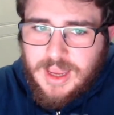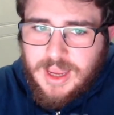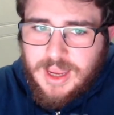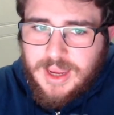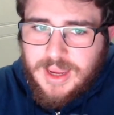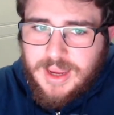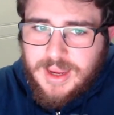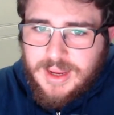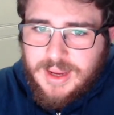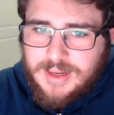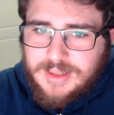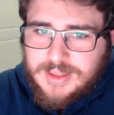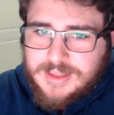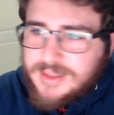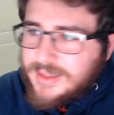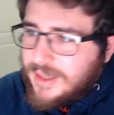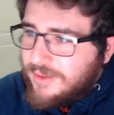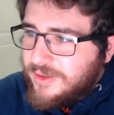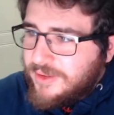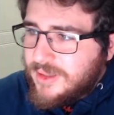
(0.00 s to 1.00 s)
and
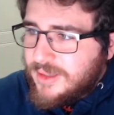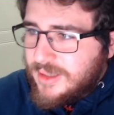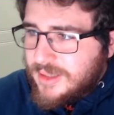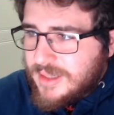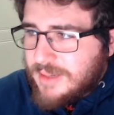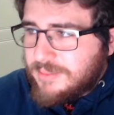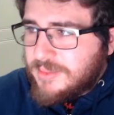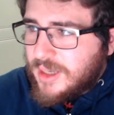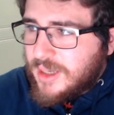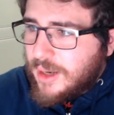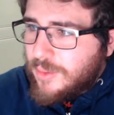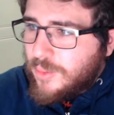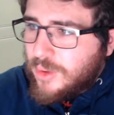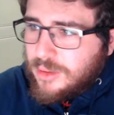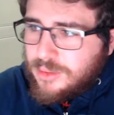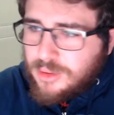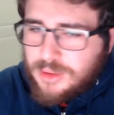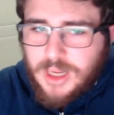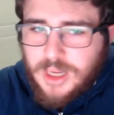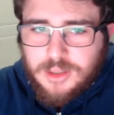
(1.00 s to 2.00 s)
it's definitely something I
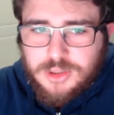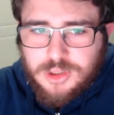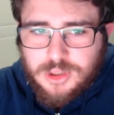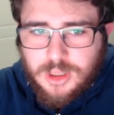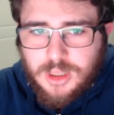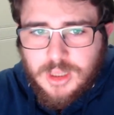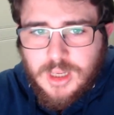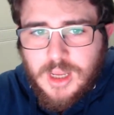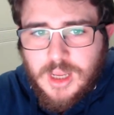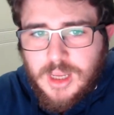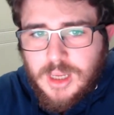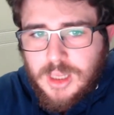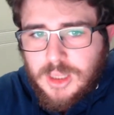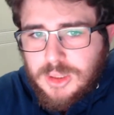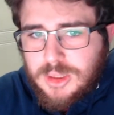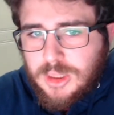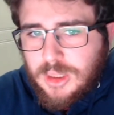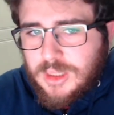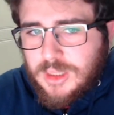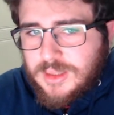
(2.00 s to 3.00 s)
wanted to touch on.
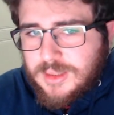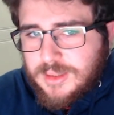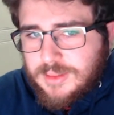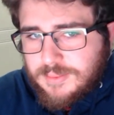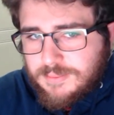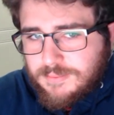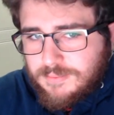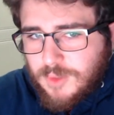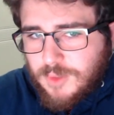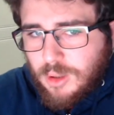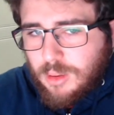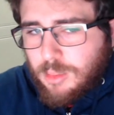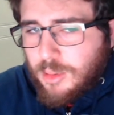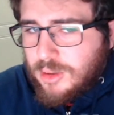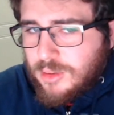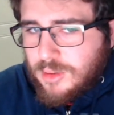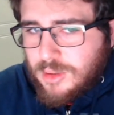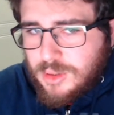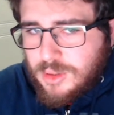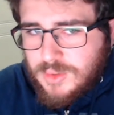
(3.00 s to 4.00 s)
So let's talk
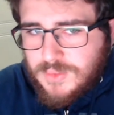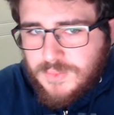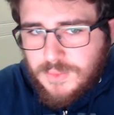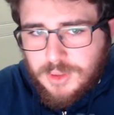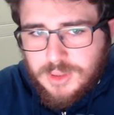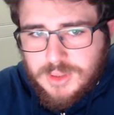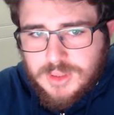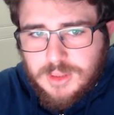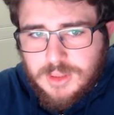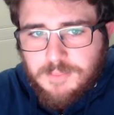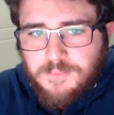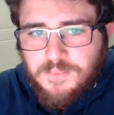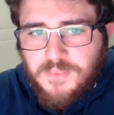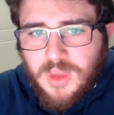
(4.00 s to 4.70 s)
about the news first.